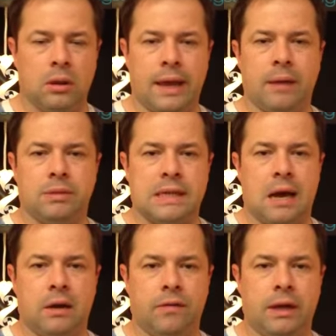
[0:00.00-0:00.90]
lamps
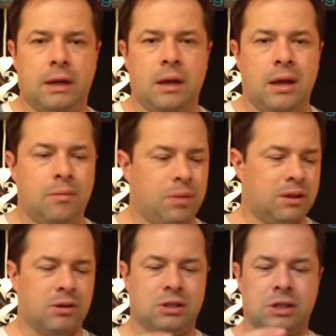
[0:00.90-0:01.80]
out of it,
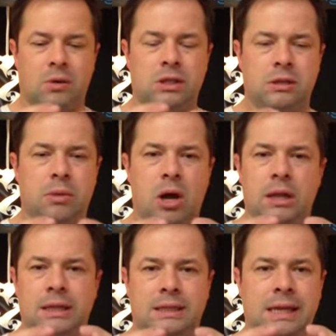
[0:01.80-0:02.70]
but they're so
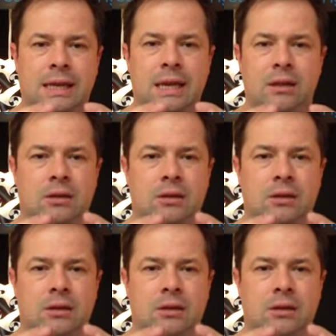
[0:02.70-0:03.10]
small and dinky,